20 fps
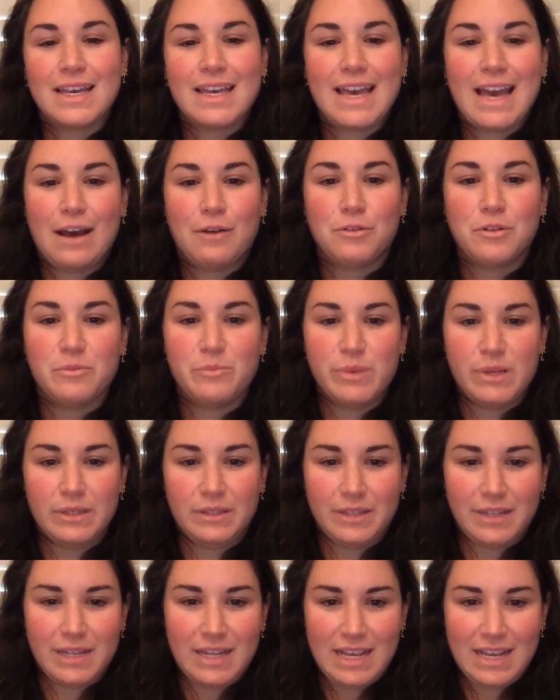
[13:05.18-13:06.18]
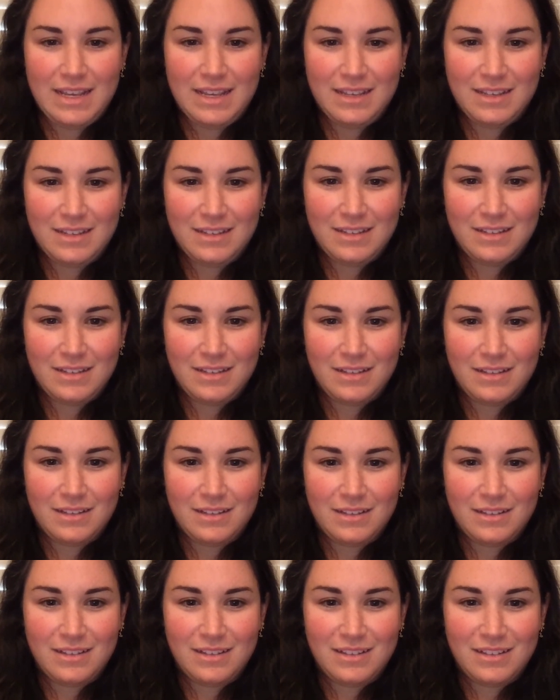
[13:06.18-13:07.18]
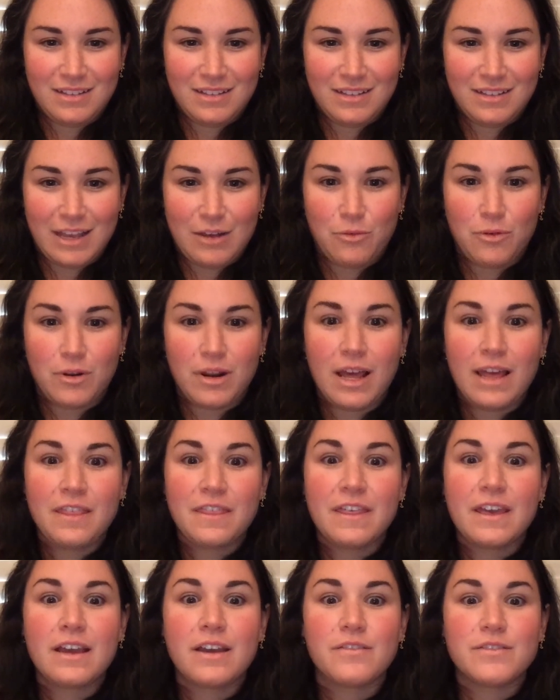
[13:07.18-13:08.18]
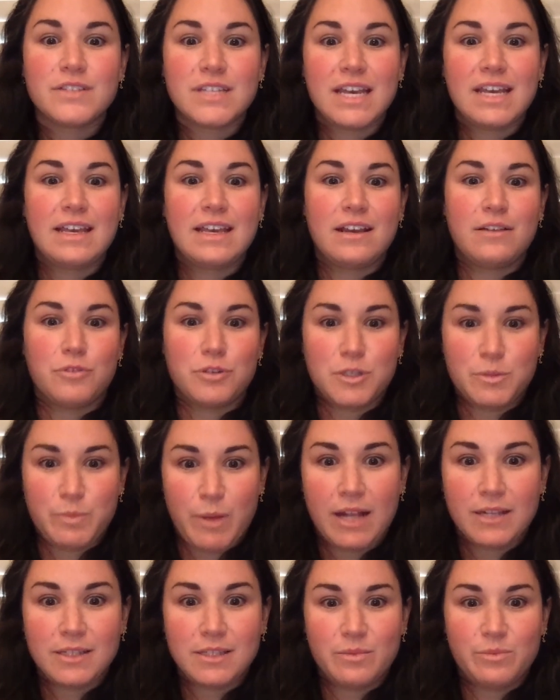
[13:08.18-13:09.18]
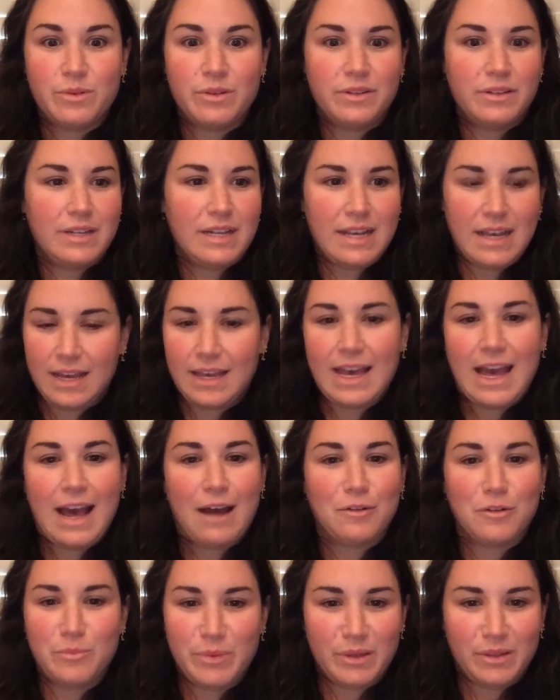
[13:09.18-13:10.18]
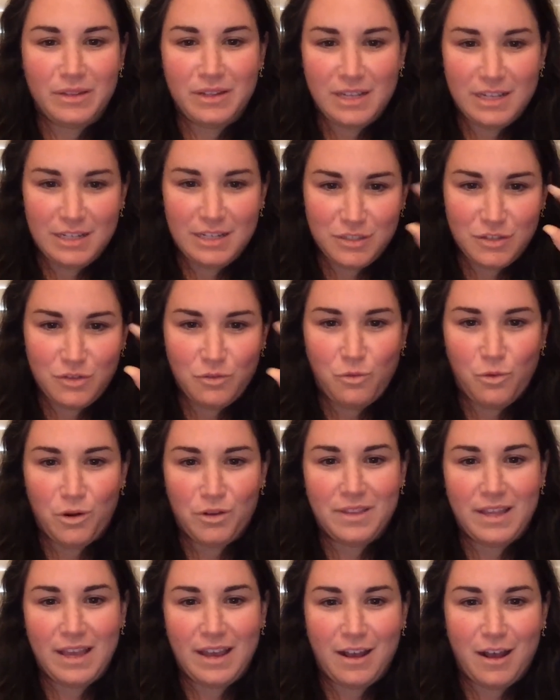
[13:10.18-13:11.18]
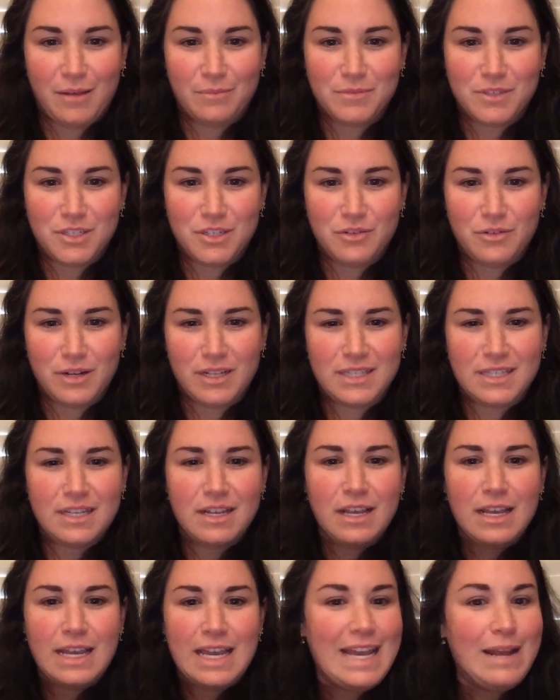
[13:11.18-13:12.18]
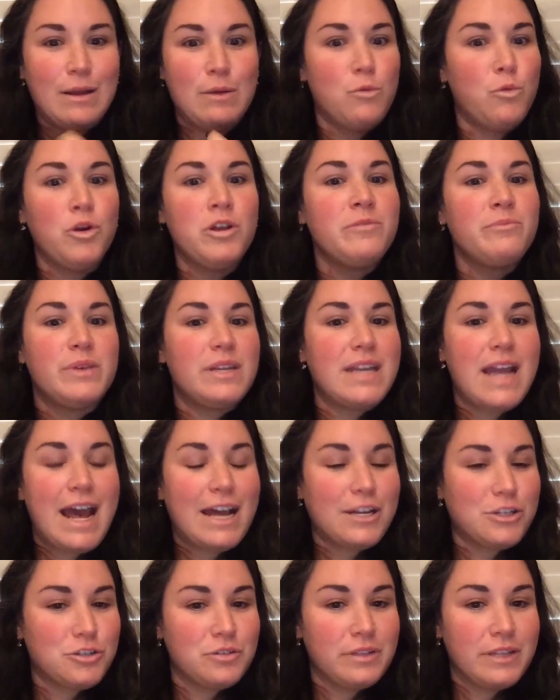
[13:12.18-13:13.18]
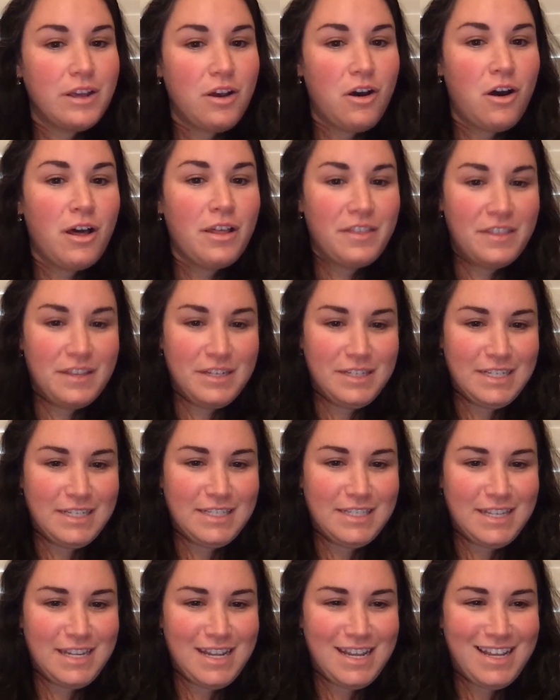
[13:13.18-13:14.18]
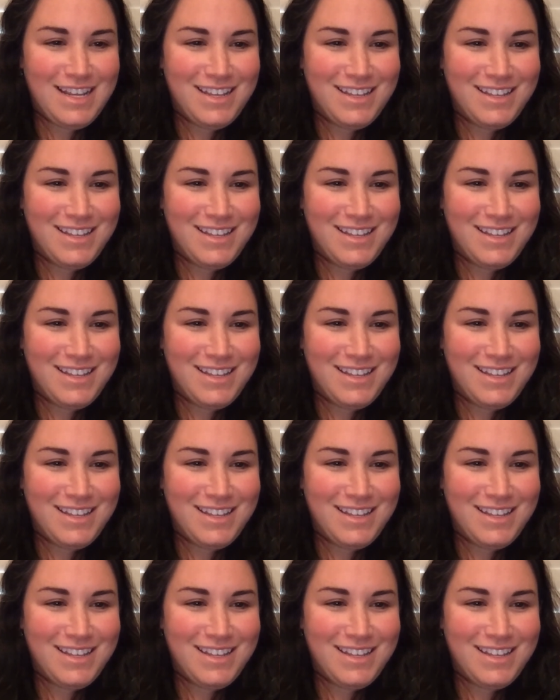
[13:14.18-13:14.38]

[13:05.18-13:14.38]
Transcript: accountability. Like when I think of taking responsibility, accountability is the word that comes to it. It wouldn't be naturally authenticity.